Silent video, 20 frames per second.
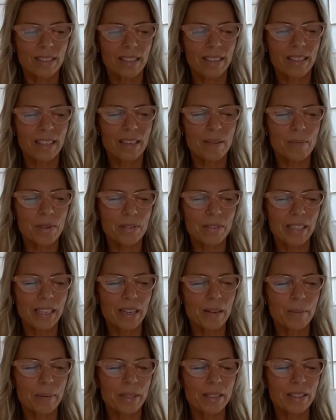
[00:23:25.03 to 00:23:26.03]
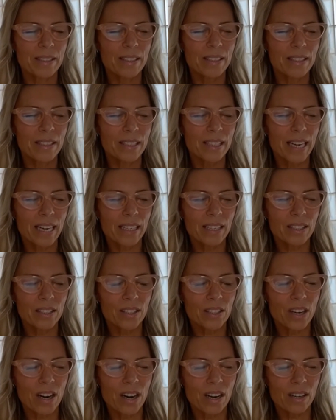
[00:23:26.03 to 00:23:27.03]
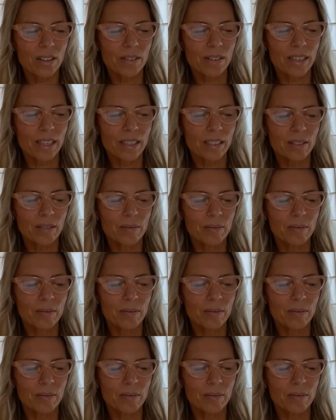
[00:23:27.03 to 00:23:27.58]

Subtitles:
And then moving up into the second chakra.